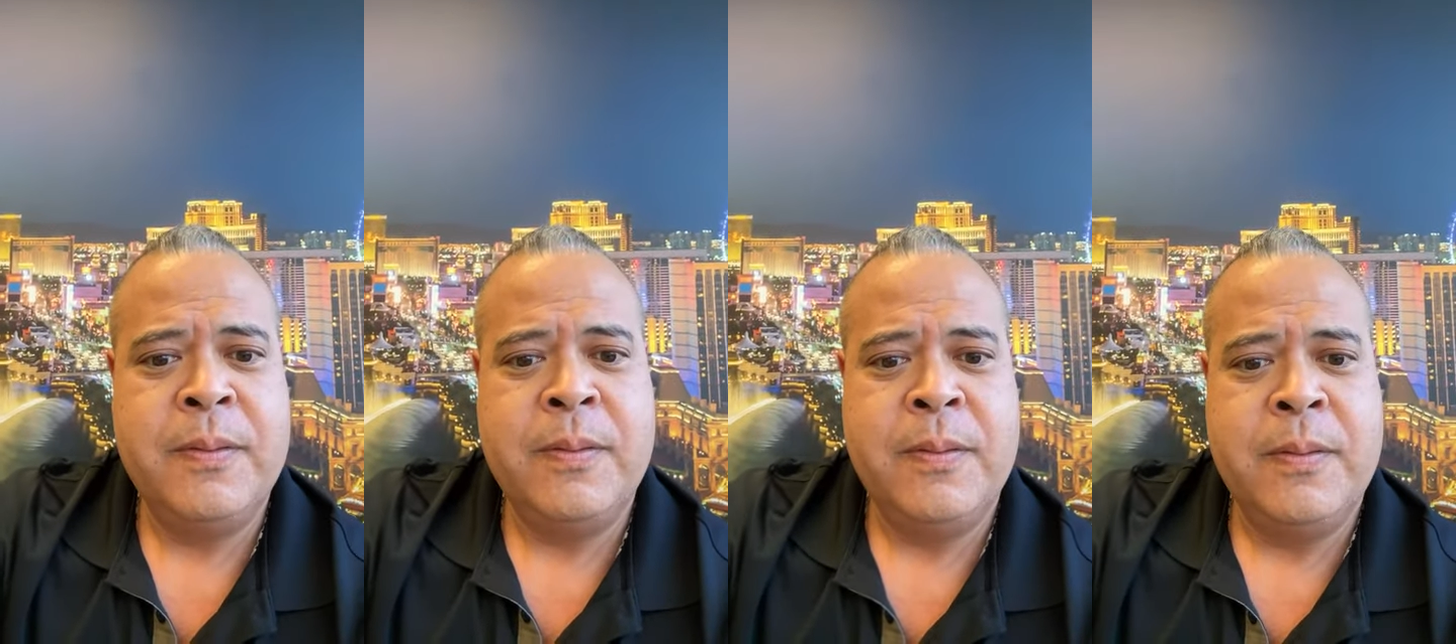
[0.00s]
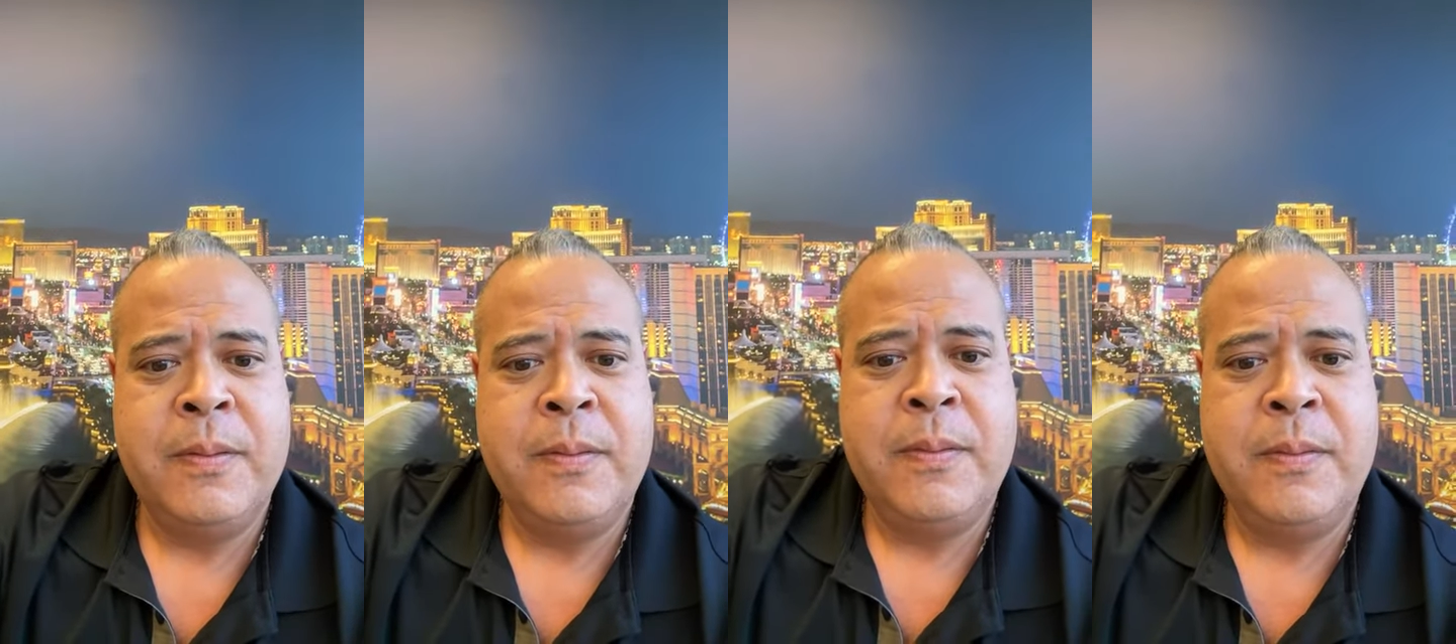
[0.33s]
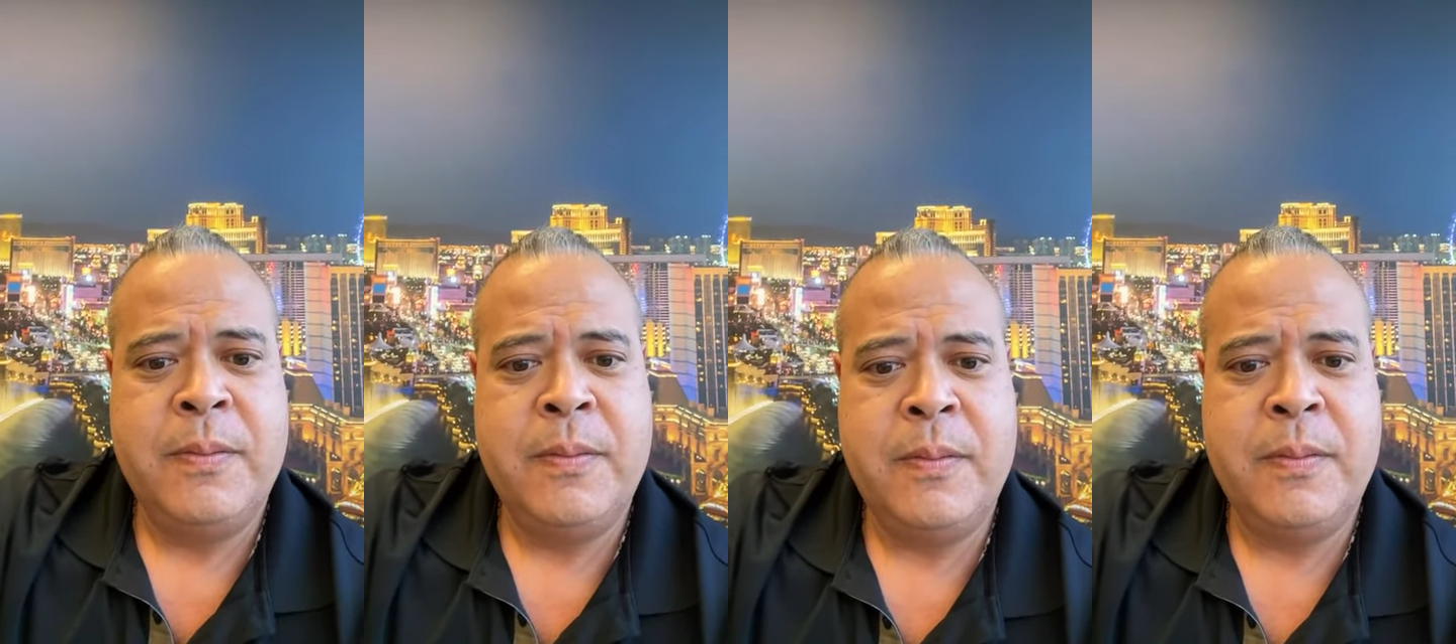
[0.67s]
What do you think
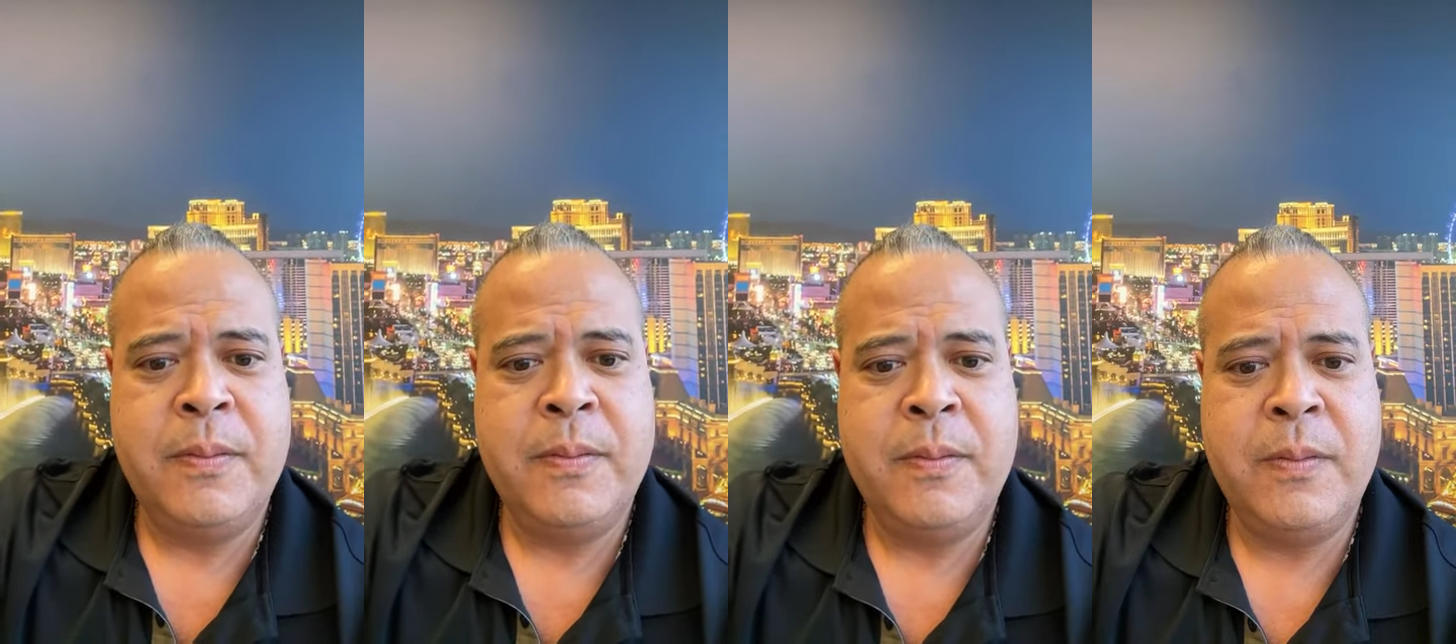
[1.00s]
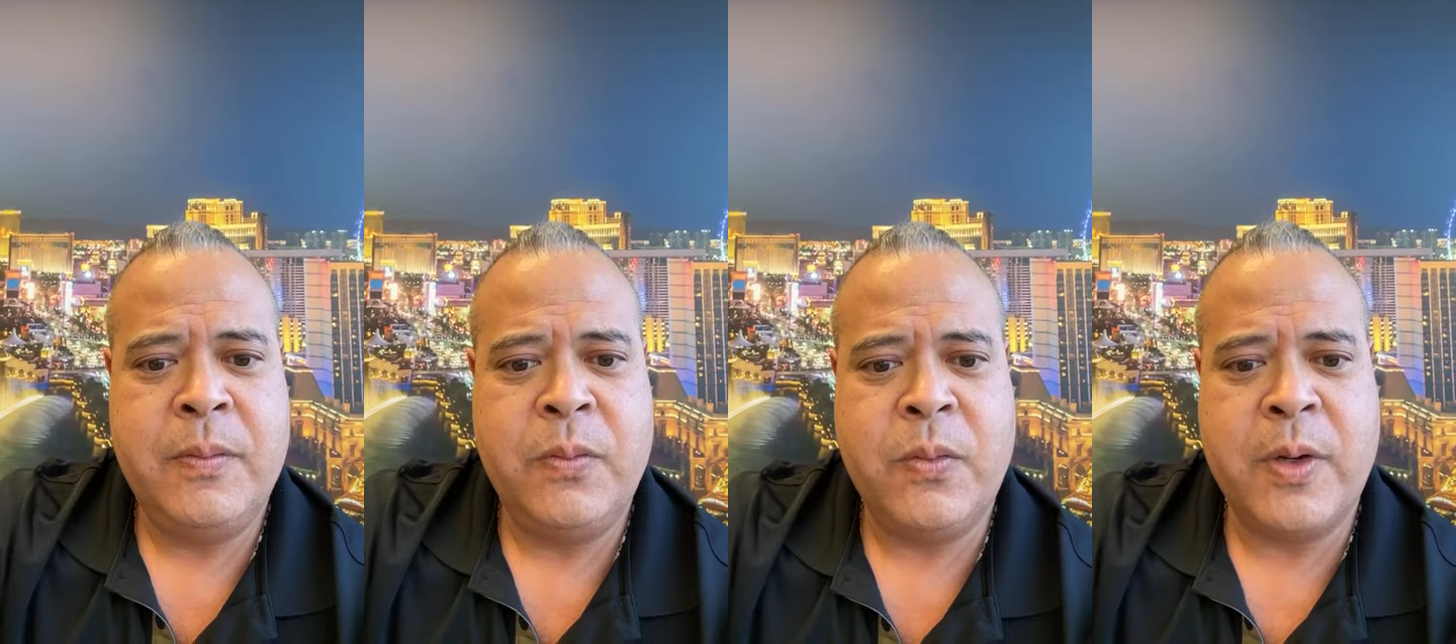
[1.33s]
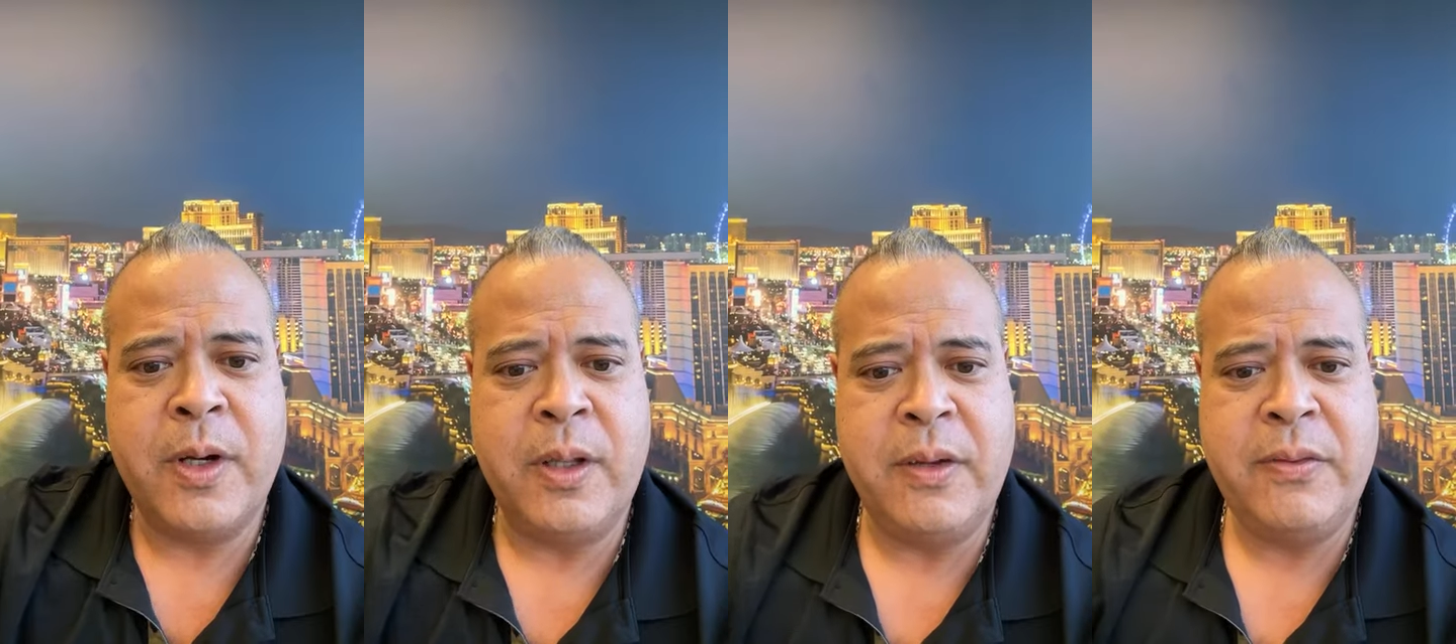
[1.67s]
we're gonna do? We're
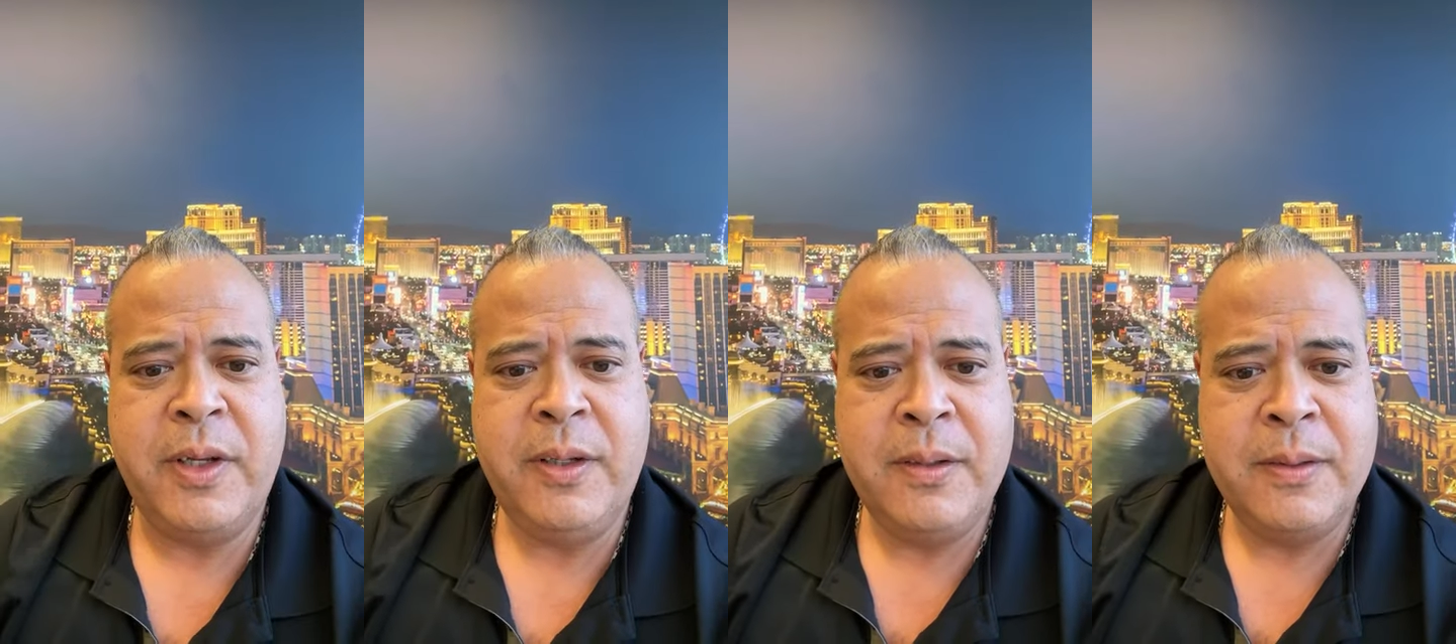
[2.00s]
gonna lift it?